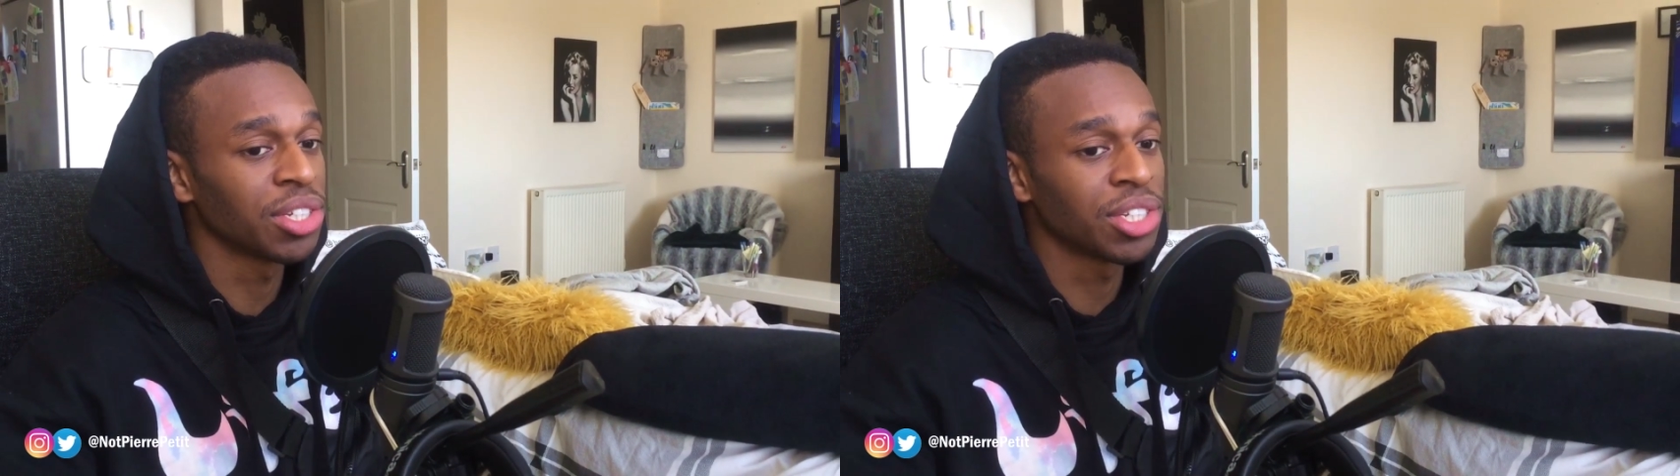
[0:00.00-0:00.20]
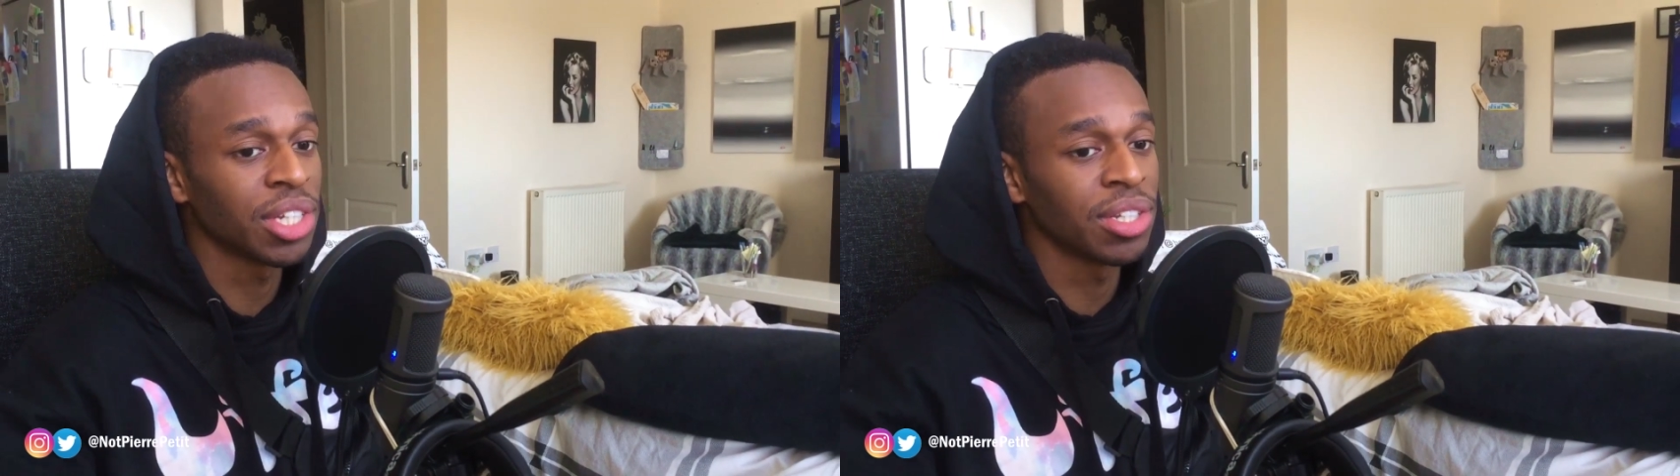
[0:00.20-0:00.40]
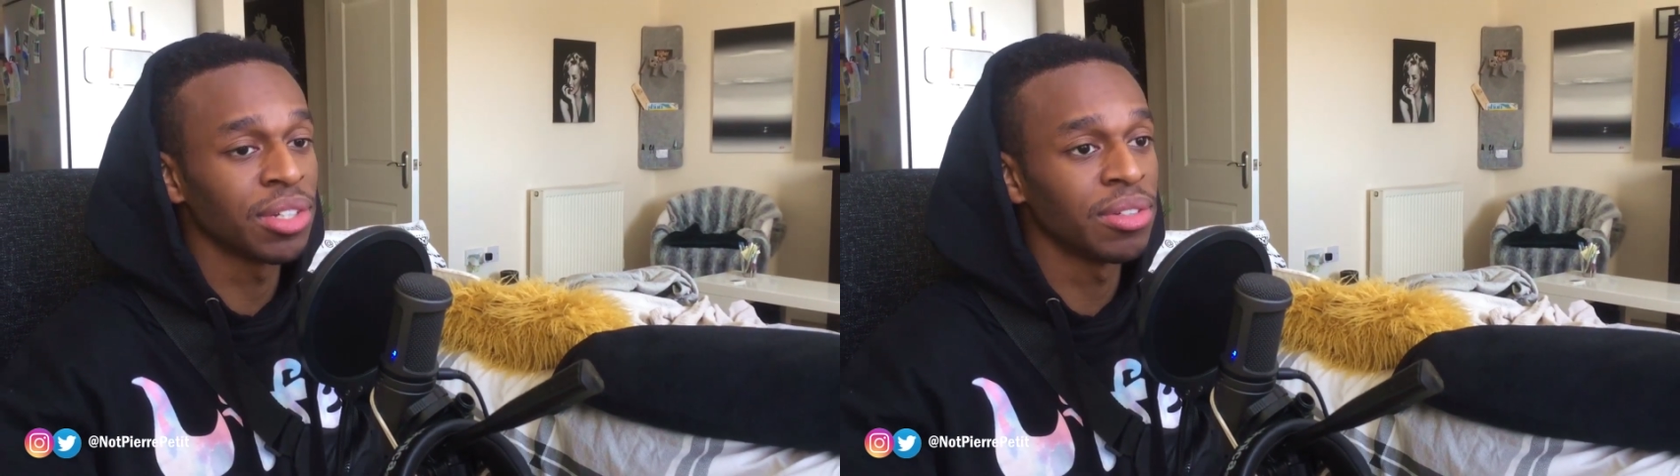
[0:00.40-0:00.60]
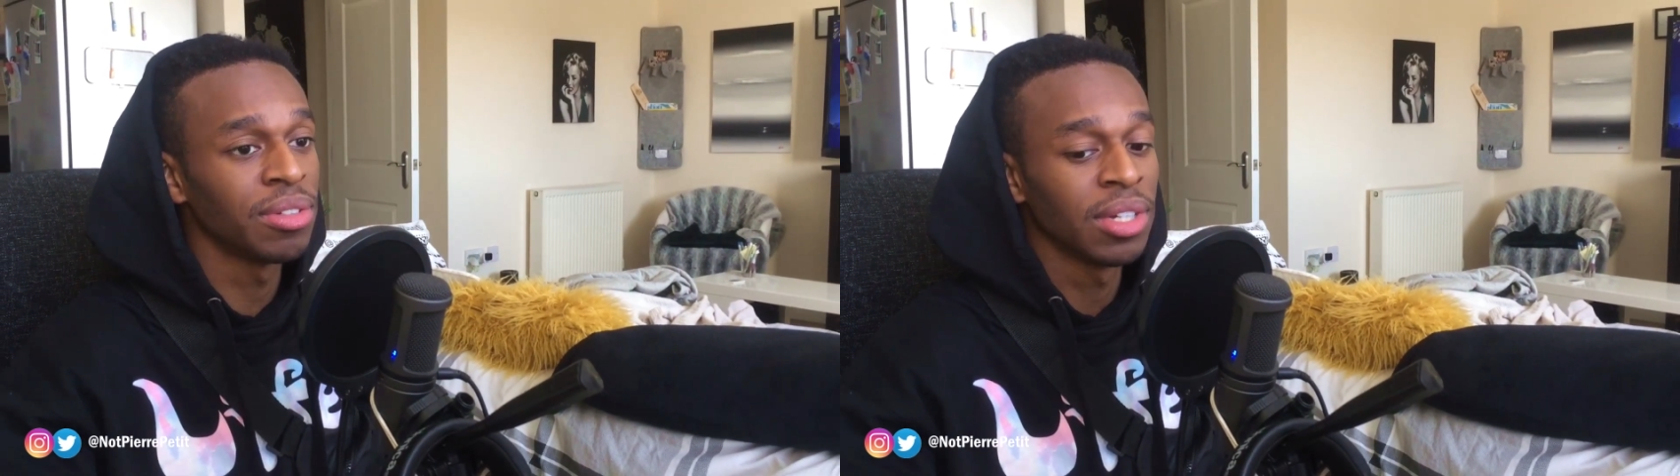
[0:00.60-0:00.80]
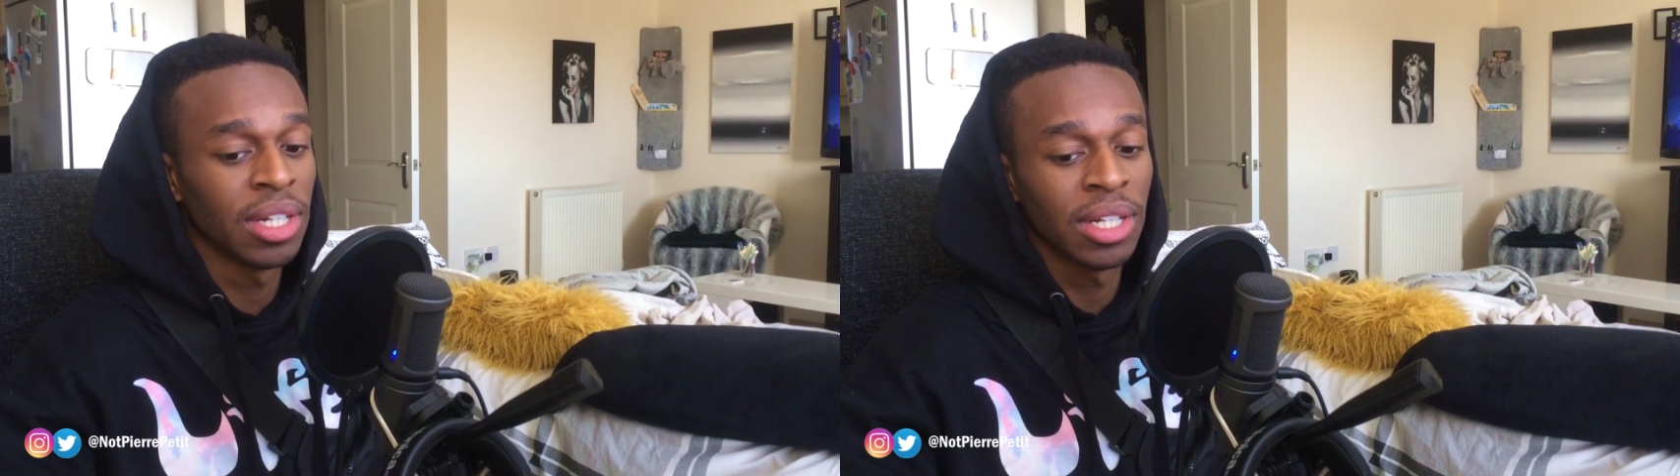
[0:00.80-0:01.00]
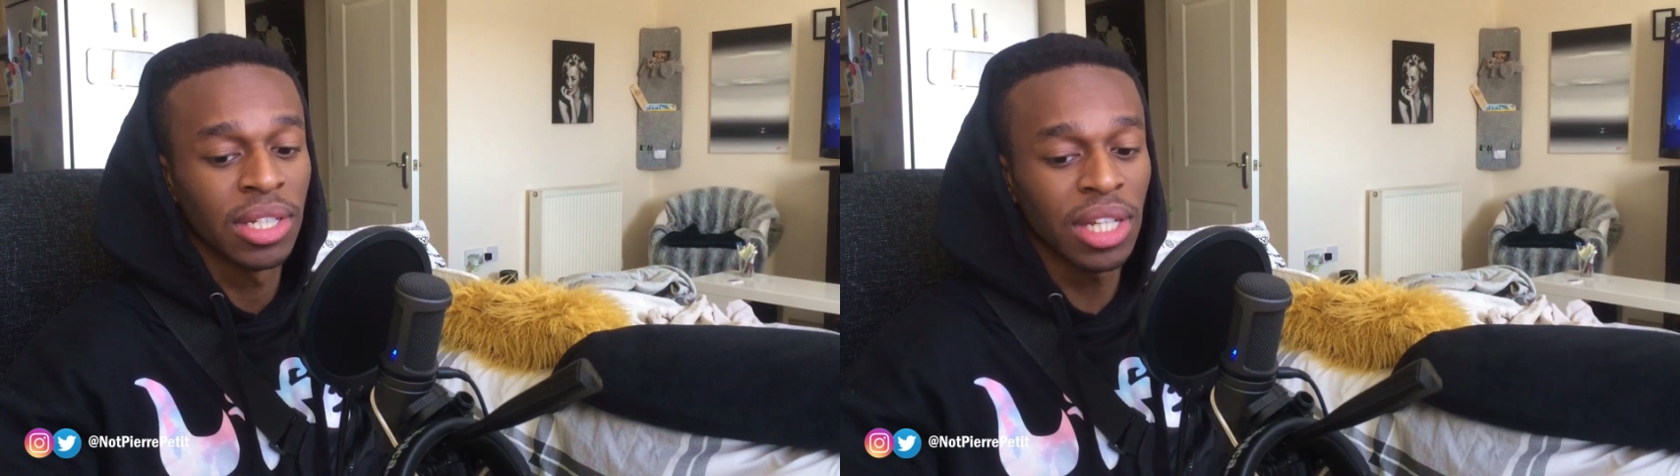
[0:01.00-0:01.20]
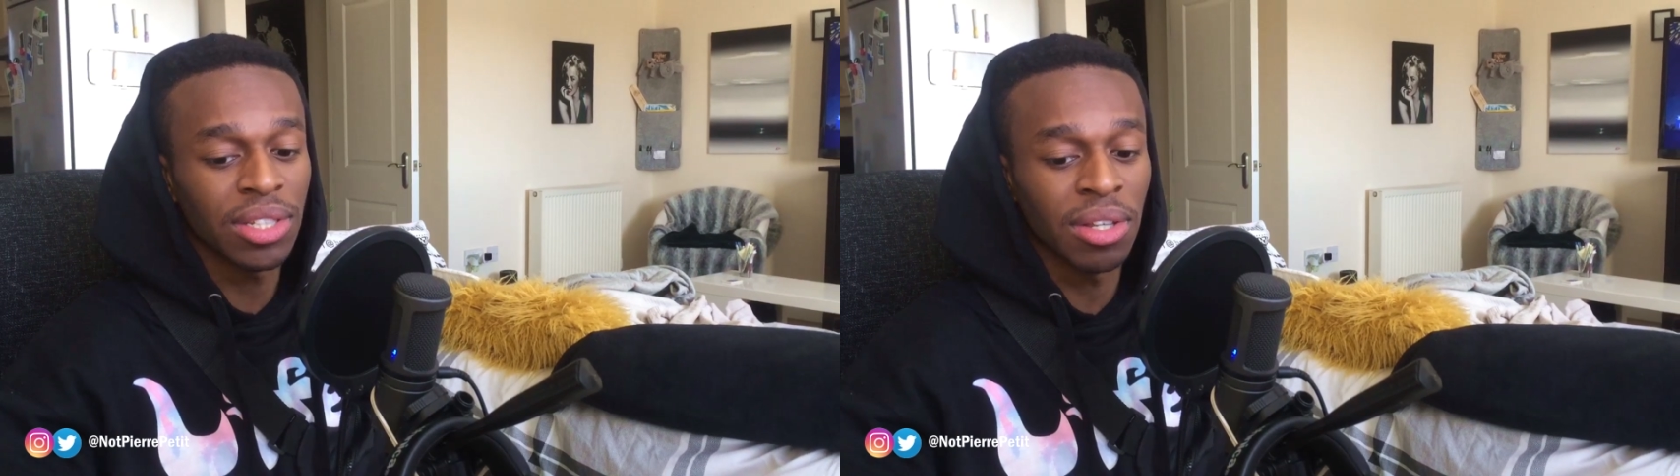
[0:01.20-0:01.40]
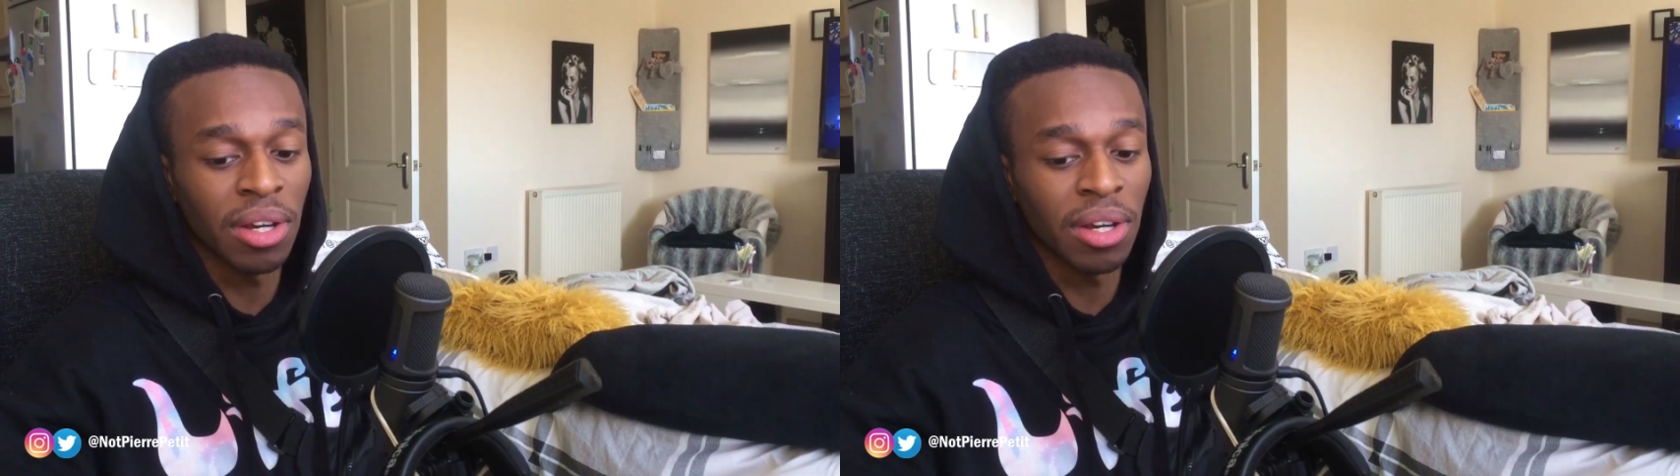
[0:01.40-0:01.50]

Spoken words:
shit, dude. Let's